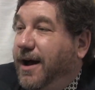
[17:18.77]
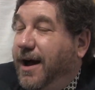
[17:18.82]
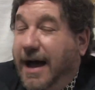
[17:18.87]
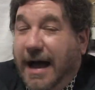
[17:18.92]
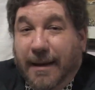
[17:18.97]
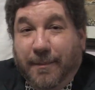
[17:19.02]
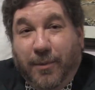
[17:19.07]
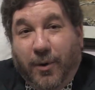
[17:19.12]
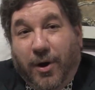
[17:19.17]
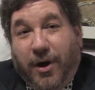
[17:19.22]

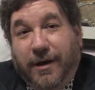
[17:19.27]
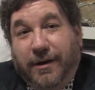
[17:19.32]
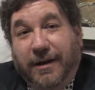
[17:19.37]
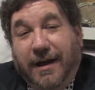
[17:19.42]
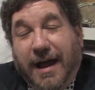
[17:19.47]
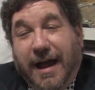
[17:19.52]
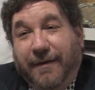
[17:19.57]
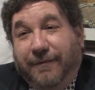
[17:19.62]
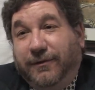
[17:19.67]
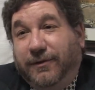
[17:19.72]
I bought,
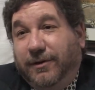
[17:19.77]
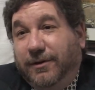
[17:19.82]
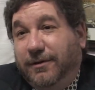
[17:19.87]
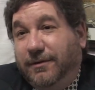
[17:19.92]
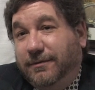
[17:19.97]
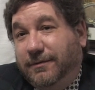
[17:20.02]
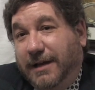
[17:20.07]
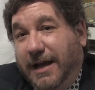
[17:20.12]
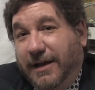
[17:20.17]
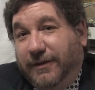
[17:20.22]

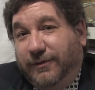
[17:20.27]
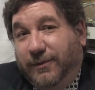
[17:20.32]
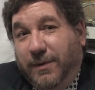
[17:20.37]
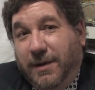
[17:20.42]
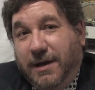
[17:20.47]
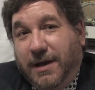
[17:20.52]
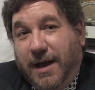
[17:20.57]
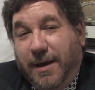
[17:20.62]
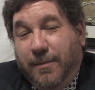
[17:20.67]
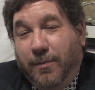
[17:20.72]
after last
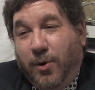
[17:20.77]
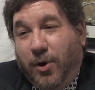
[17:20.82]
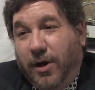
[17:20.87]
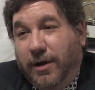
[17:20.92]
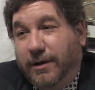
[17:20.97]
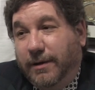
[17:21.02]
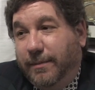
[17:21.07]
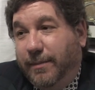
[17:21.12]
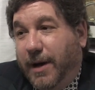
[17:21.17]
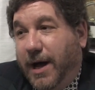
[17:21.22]
week, I
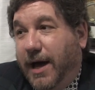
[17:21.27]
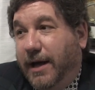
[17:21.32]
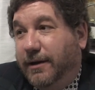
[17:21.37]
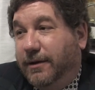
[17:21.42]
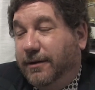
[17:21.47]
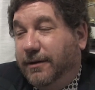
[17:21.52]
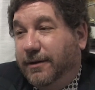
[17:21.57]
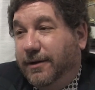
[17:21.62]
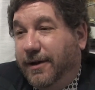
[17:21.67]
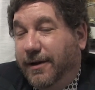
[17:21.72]
bought a
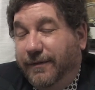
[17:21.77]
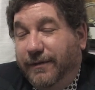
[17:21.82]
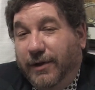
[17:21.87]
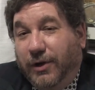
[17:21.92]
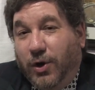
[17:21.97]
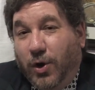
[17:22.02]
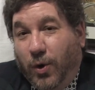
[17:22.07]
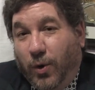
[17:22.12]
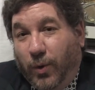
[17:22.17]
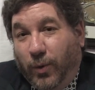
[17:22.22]
bottle of the
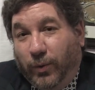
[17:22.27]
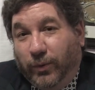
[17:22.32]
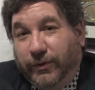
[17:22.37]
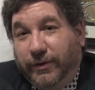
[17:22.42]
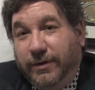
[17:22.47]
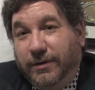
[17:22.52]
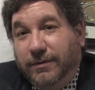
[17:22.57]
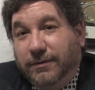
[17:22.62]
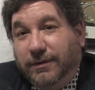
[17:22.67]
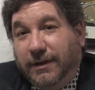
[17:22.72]
gold
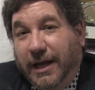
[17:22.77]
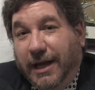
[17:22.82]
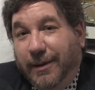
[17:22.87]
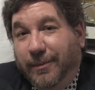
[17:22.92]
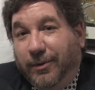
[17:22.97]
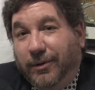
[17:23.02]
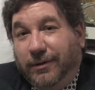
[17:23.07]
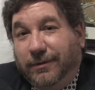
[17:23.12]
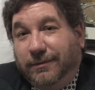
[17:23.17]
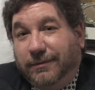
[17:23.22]

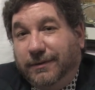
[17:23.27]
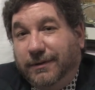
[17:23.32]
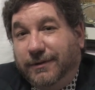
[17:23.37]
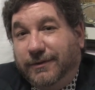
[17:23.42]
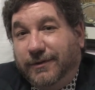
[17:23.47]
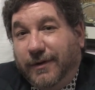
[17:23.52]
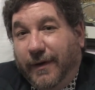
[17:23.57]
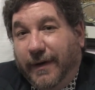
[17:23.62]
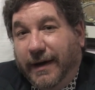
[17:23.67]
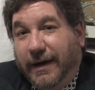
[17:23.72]
label
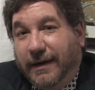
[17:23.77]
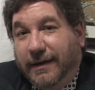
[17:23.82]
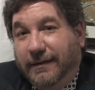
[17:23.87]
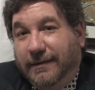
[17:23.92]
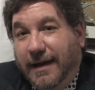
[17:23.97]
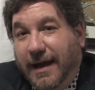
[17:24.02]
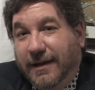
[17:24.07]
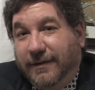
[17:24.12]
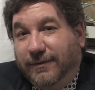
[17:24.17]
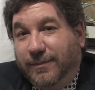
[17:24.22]
so I could
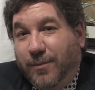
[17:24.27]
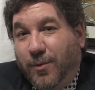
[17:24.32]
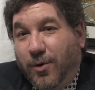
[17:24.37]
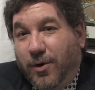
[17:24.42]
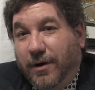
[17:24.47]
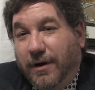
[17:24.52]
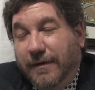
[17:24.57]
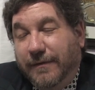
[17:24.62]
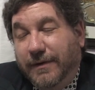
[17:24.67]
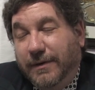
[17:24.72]
taste
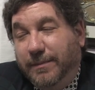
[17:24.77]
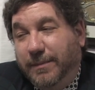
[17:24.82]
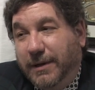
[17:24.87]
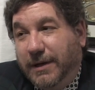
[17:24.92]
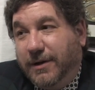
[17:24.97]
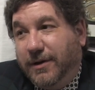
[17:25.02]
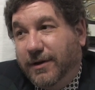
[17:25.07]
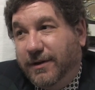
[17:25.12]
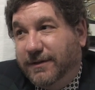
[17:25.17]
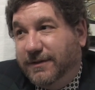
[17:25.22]
more of it,
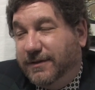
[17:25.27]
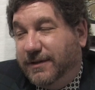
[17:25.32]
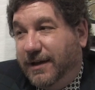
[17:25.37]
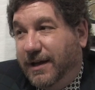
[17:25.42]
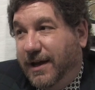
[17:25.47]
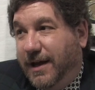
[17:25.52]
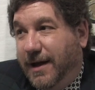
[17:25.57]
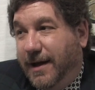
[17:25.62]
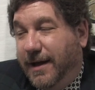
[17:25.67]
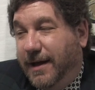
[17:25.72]
because
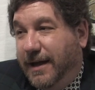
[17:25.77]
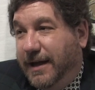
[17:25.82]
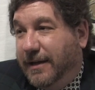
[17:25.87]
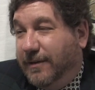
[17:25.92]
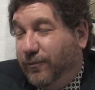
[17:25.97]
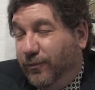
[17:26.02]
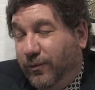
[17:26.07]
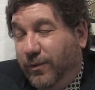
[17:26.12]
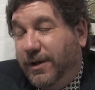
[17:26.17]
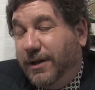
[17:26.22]

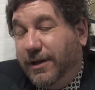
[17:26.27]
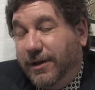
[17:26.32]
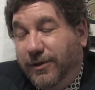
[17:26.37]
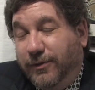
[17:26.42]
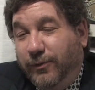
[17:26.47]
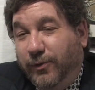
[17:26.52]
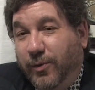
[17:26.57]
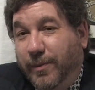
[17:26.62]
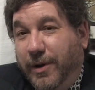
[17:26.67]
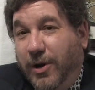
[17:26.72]
it really
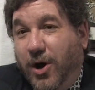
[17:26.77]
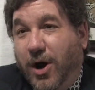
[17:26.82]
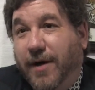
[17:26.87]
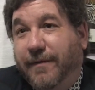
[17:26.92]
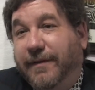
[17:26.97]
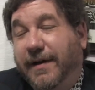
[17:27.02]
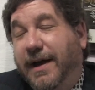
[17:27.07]
threw me off.